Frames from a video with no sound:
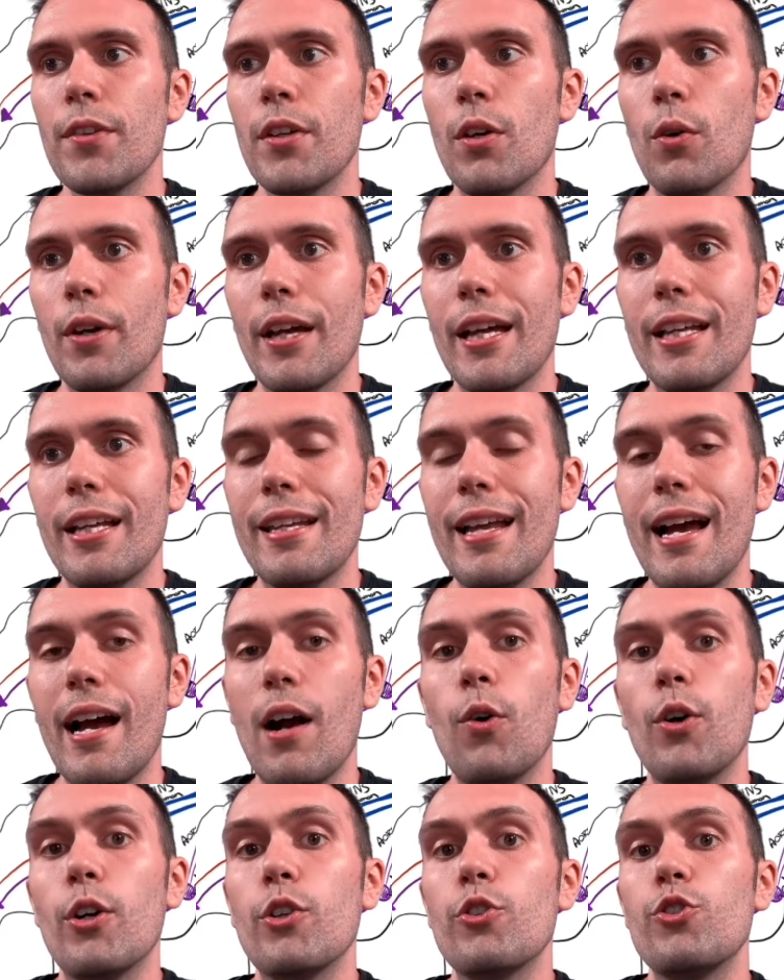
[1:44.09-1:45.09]
Okay,
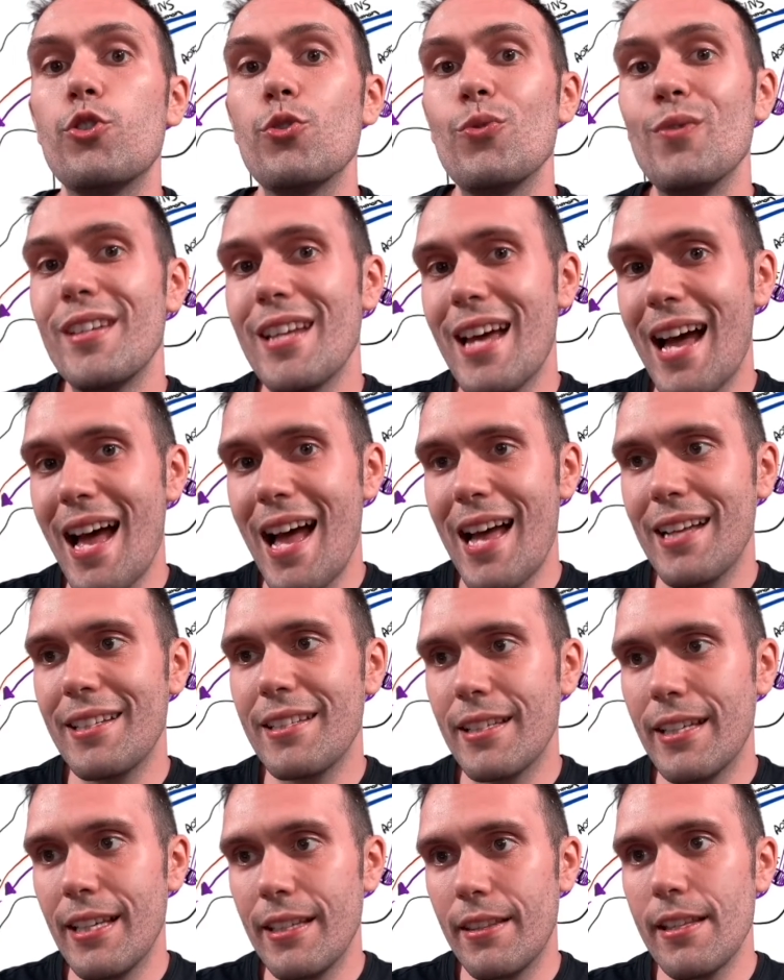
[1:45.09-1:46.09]
now do
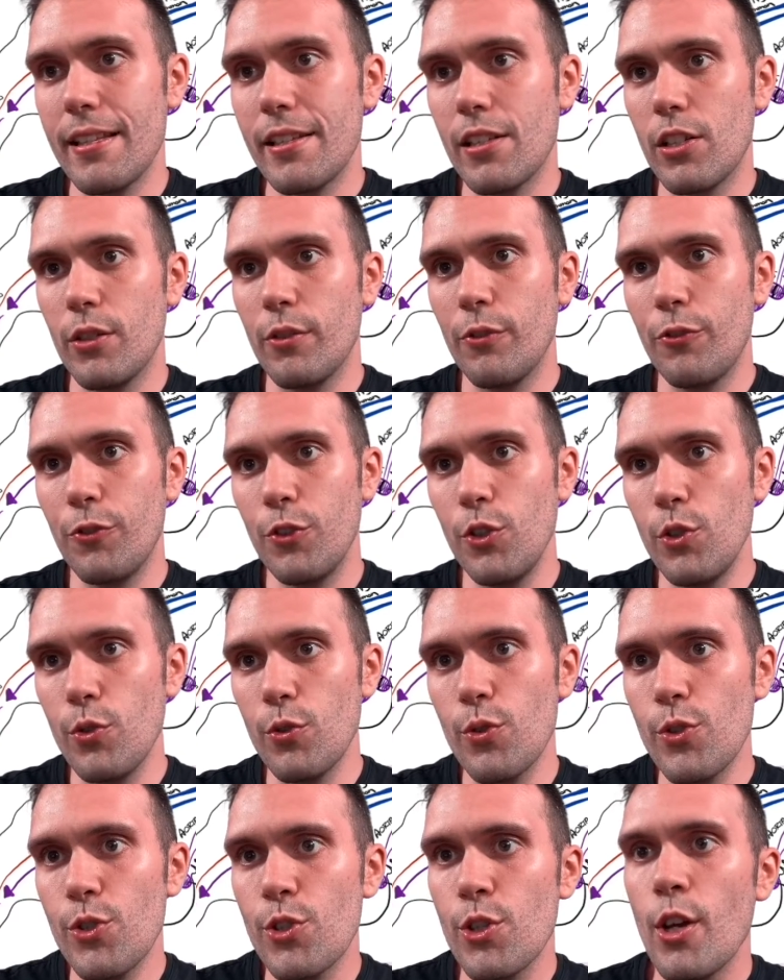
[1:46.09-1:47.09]
not get this
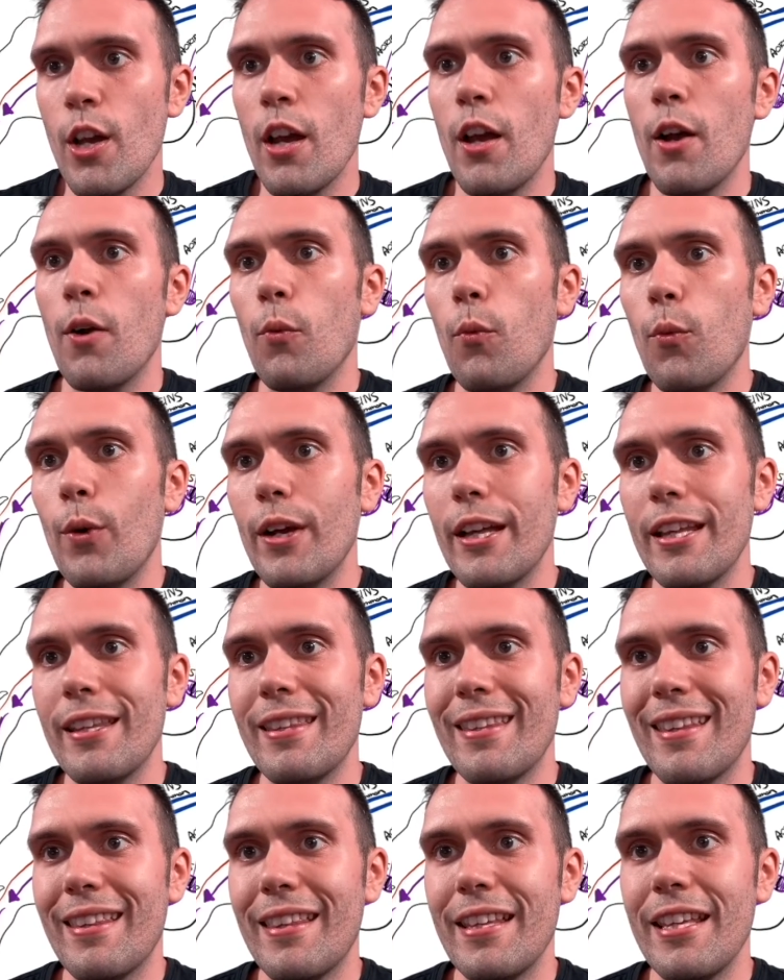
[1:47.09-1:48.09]
confused
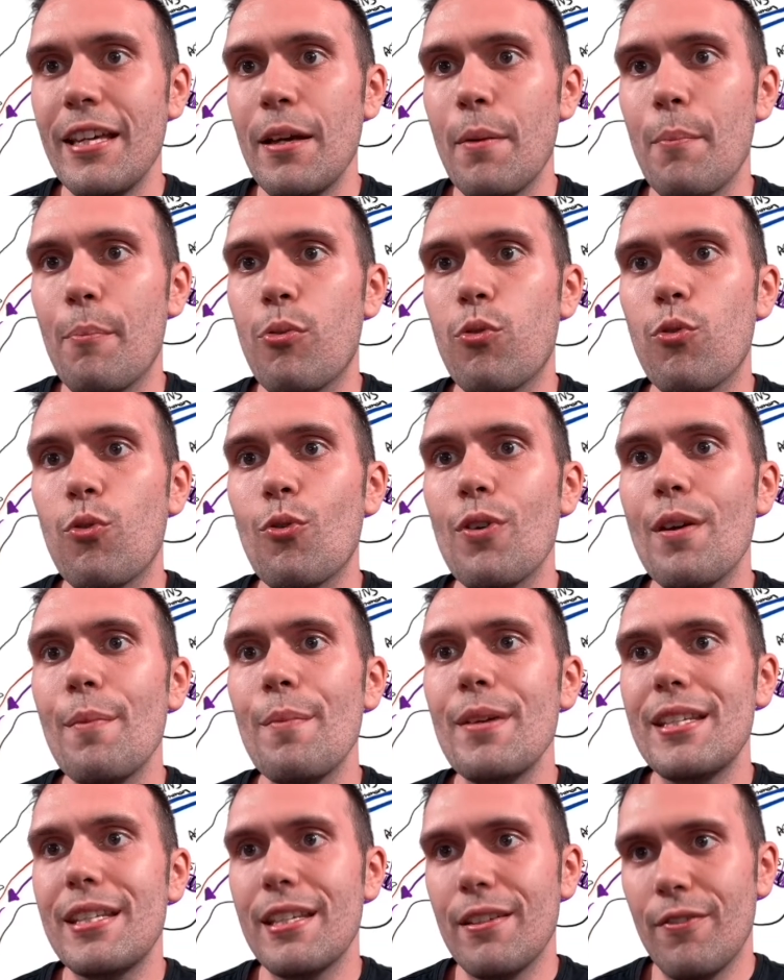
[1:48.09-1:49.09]
with the
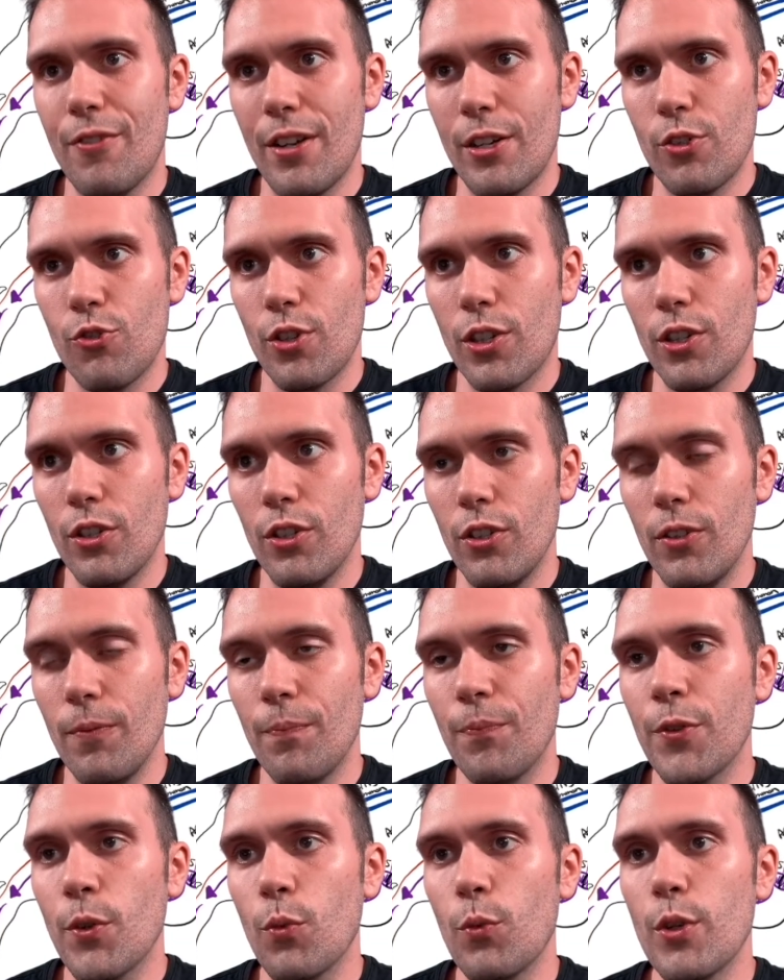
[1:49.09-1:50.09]
primitive ventricle
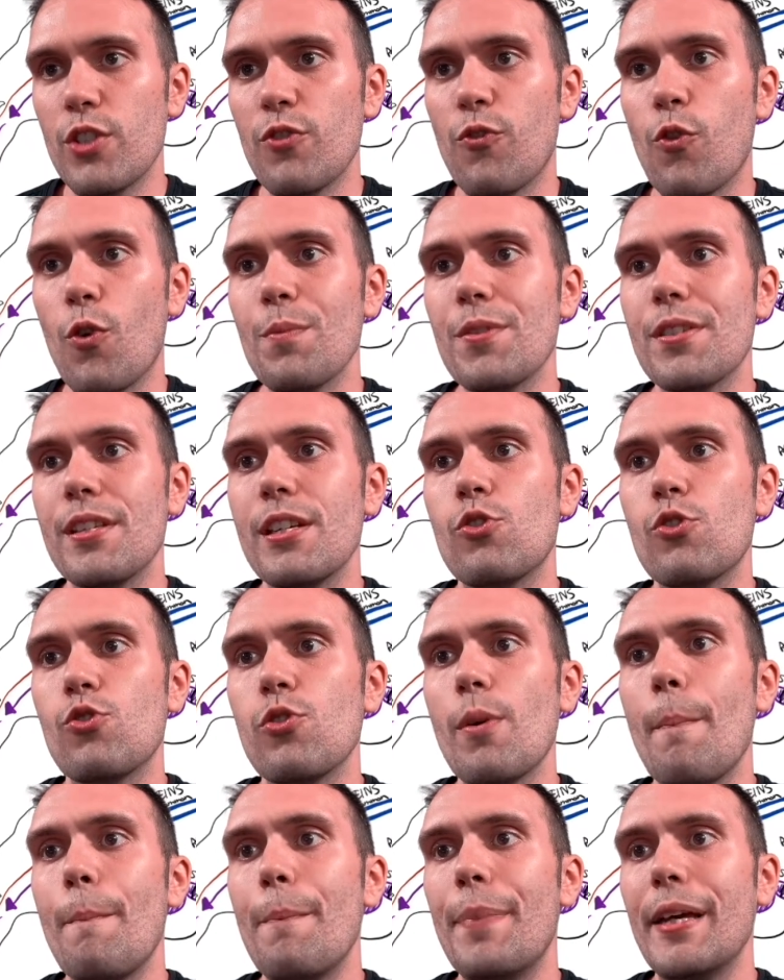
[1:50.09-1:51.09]
which forms the
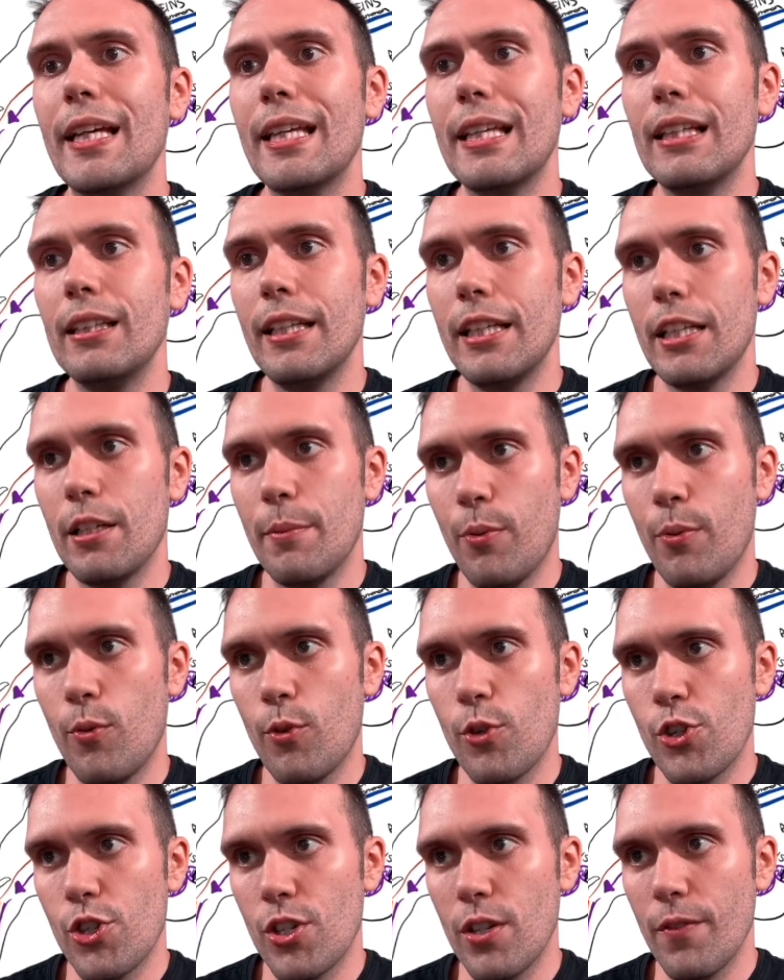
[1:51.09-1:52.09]
trabeculated
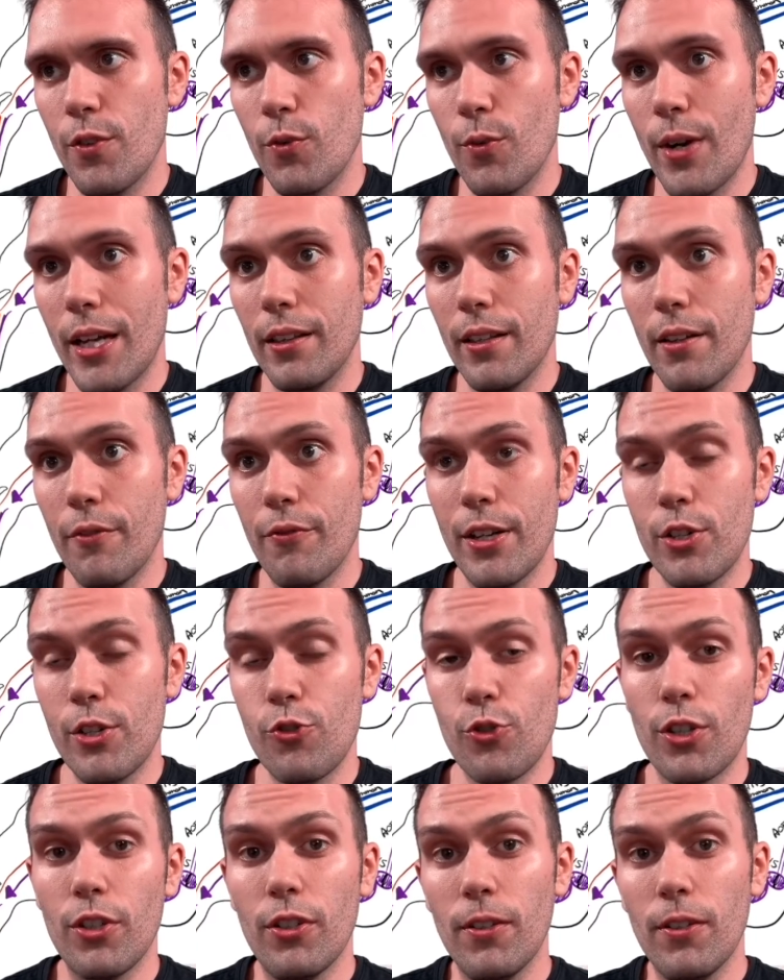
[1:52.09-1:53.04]
portion of the right and left ventricle.